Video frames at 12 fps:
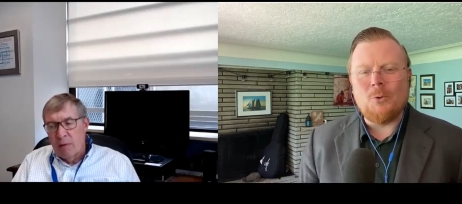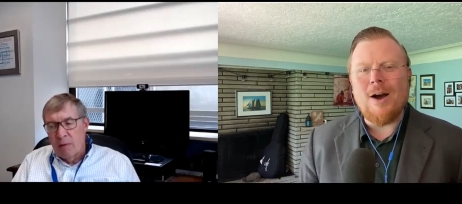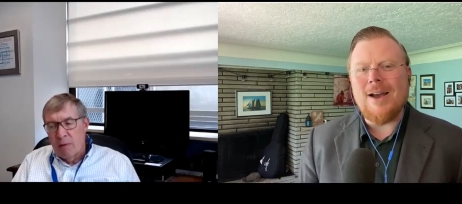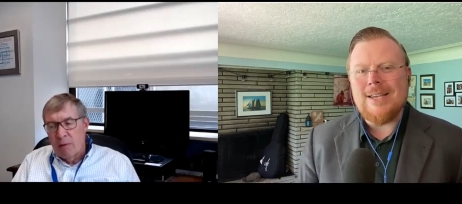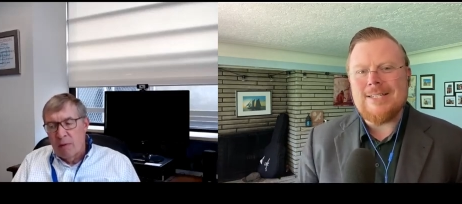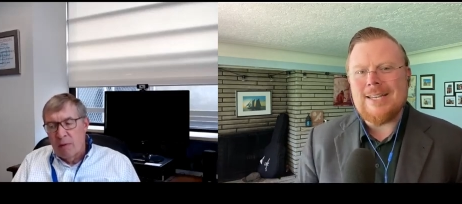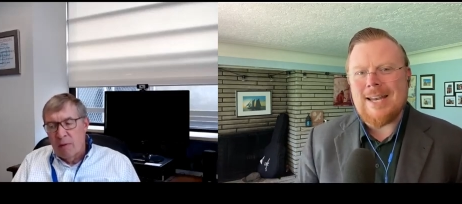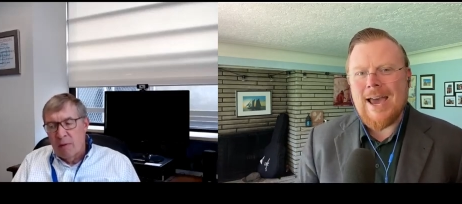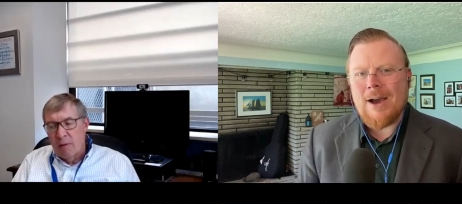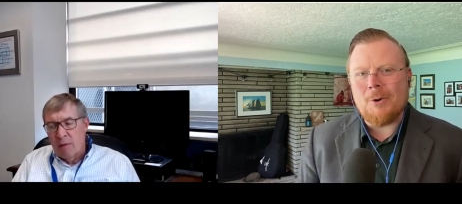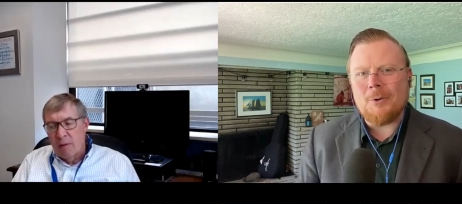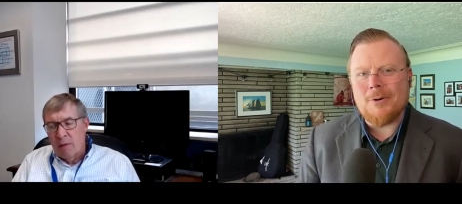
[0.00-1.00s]
Speaker 1: rise in
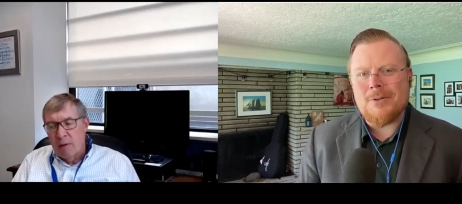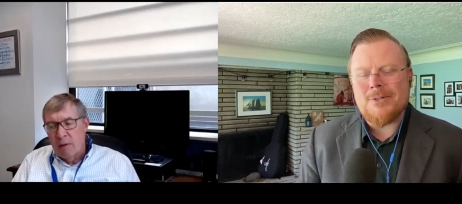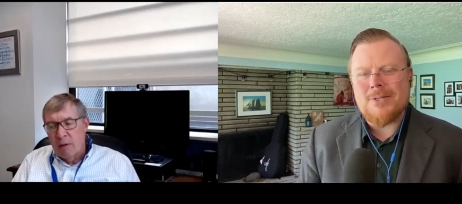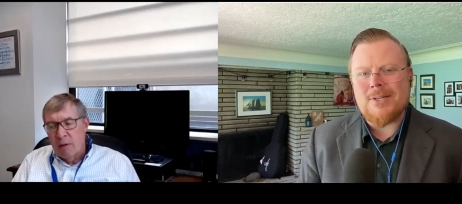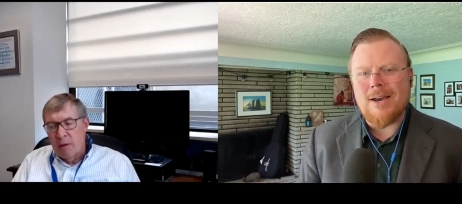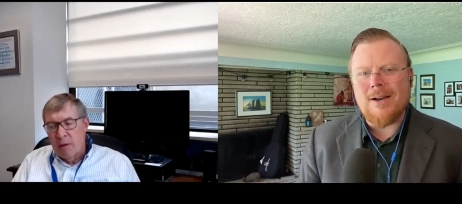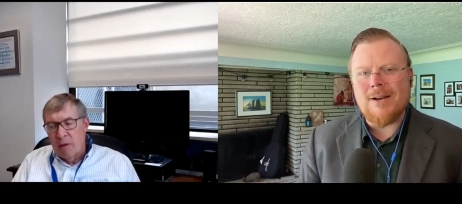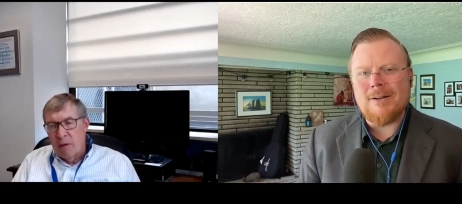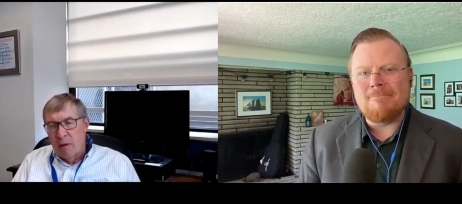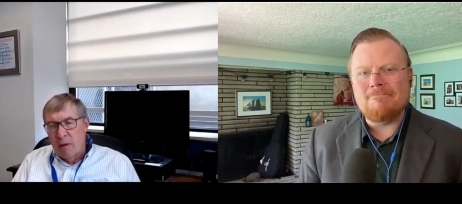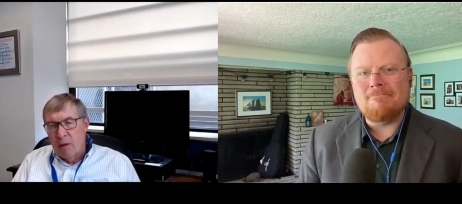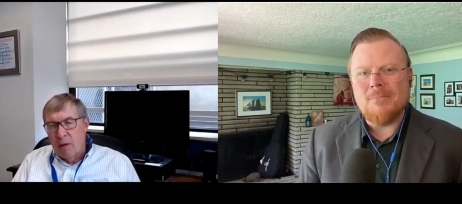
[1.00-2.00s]
hours,
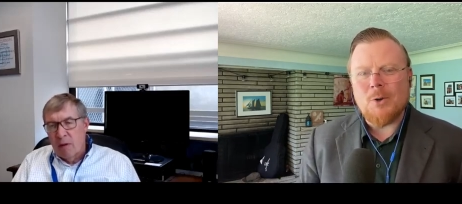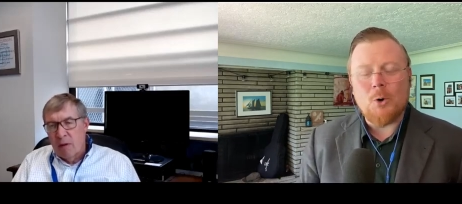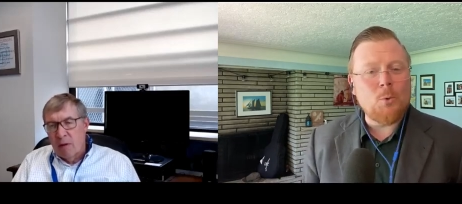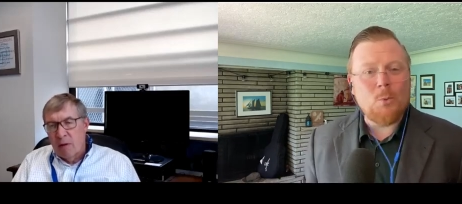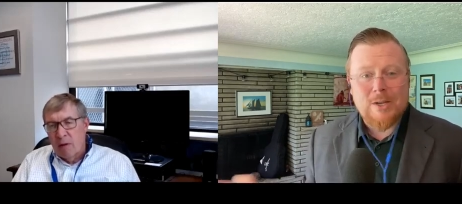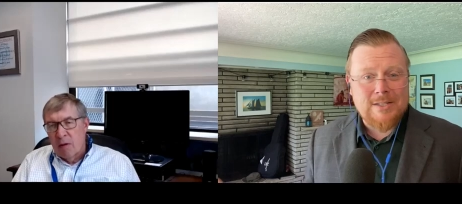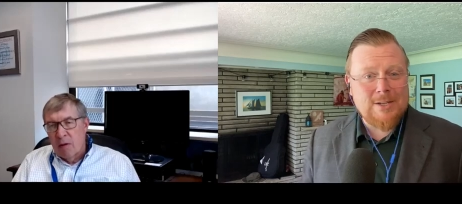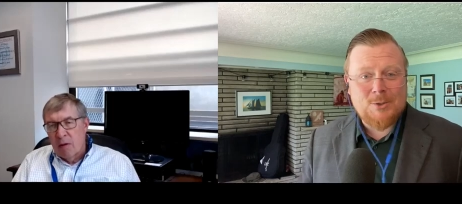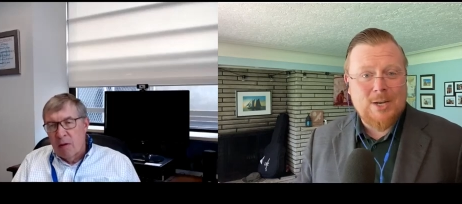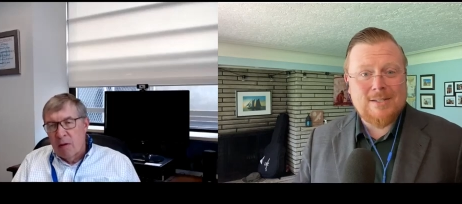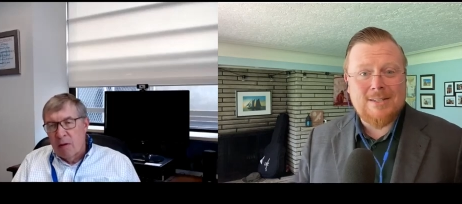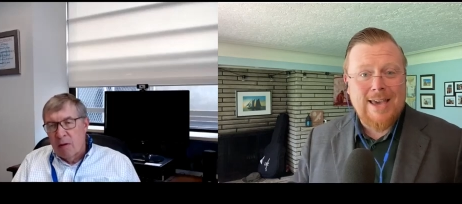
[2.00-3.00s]
um, or was it
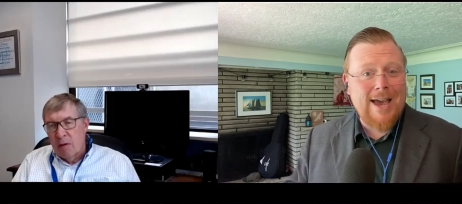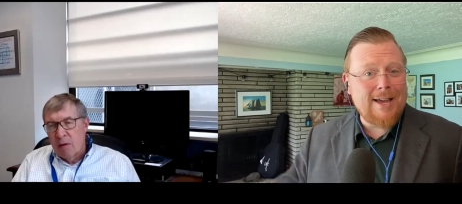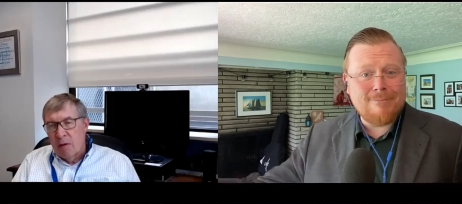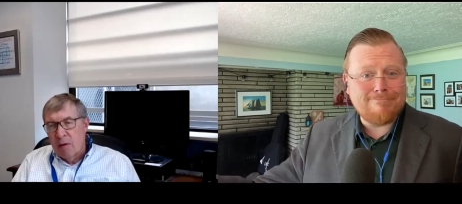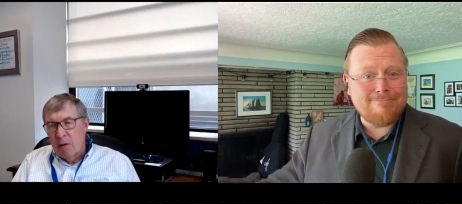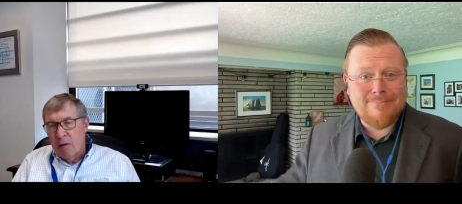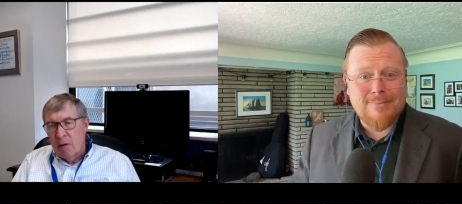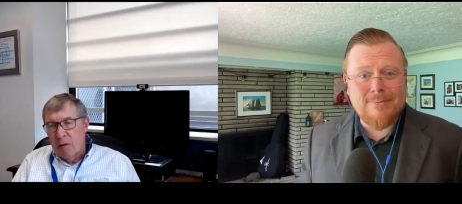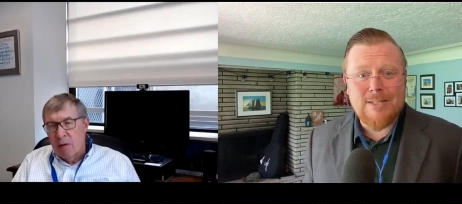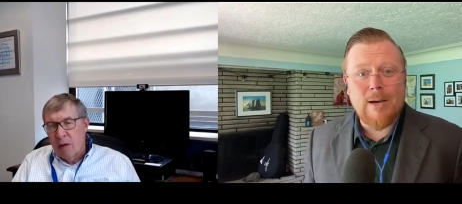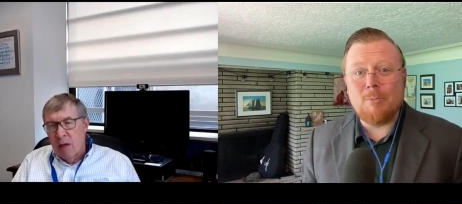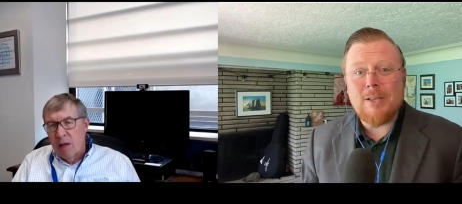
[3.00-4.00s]
just that
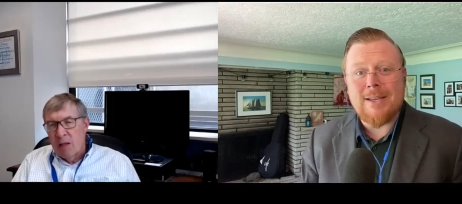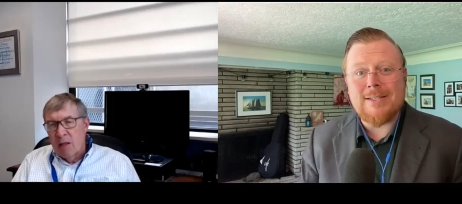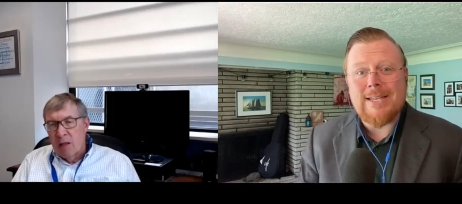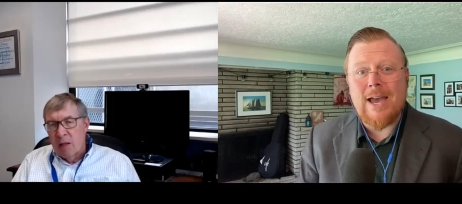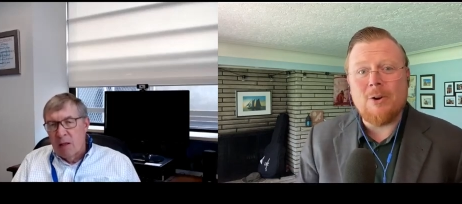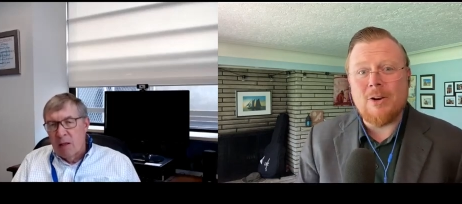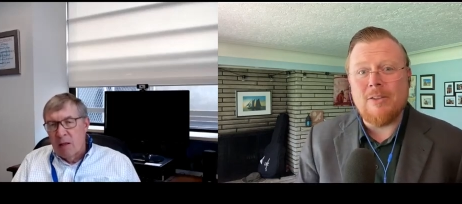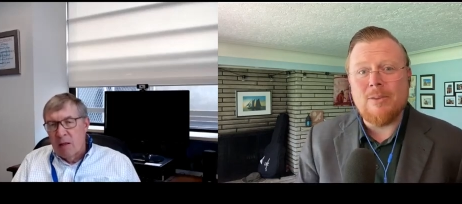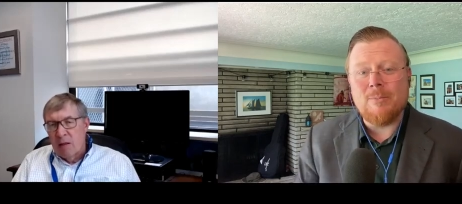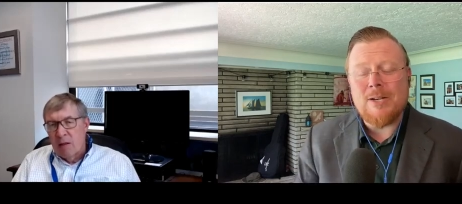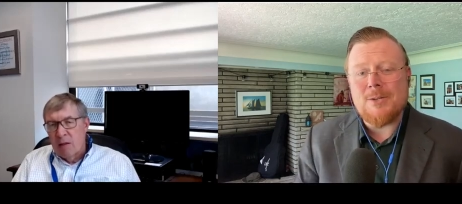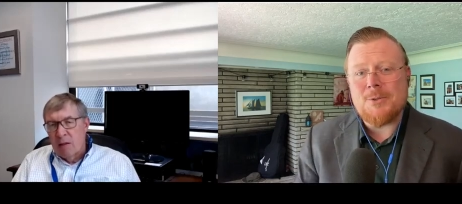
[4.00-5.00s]
doubling down on
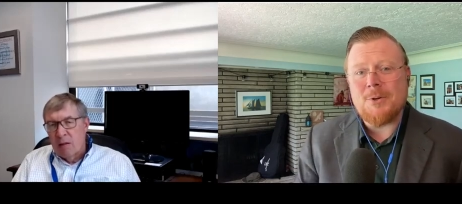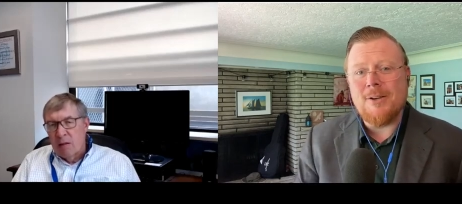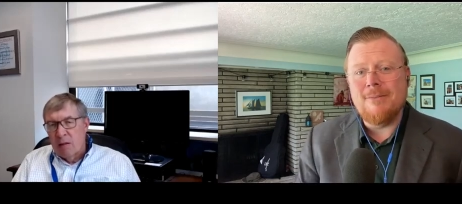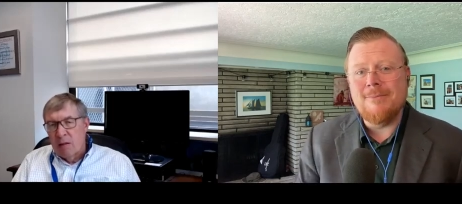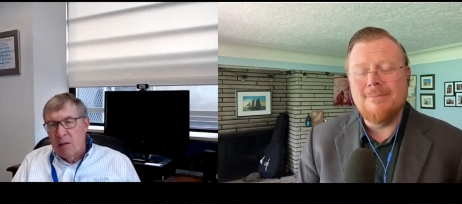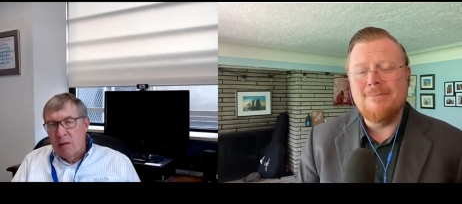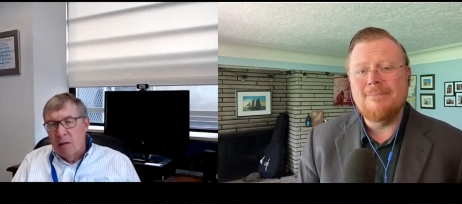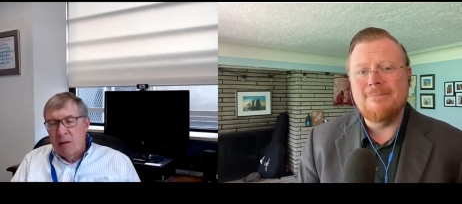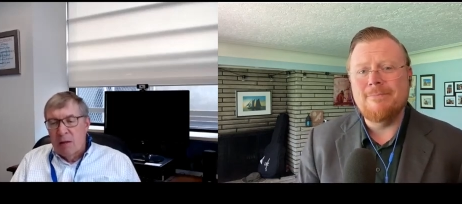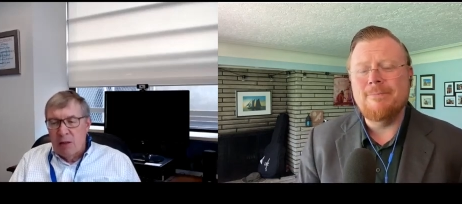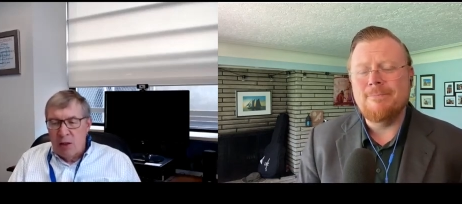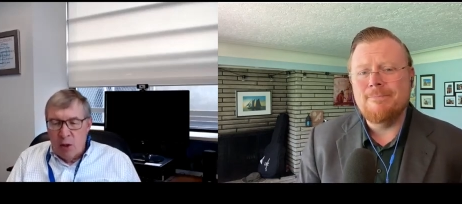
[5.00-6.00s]
the ministry?
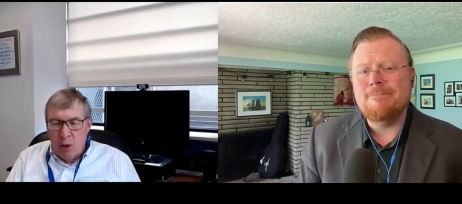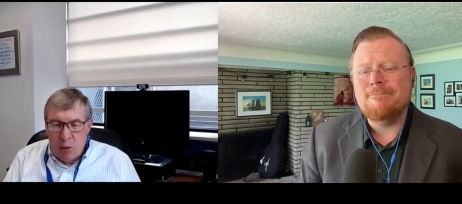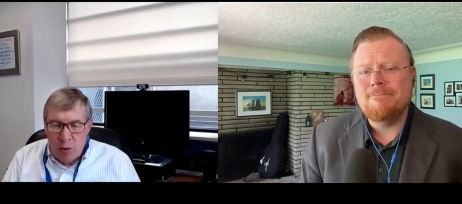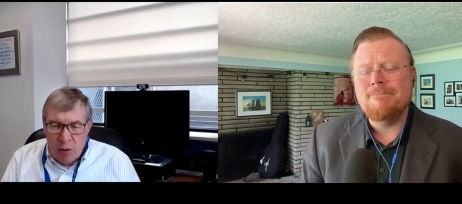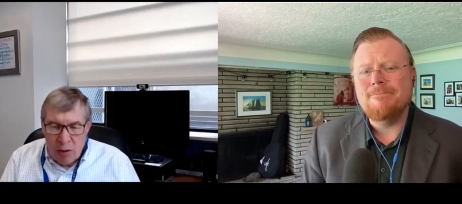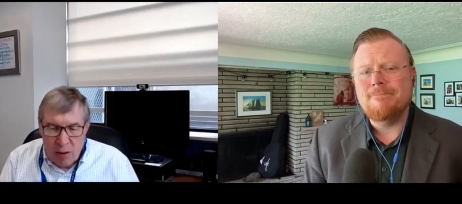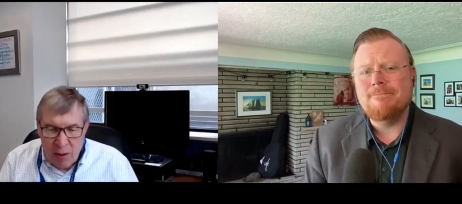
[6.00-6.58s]
Speaker 2: So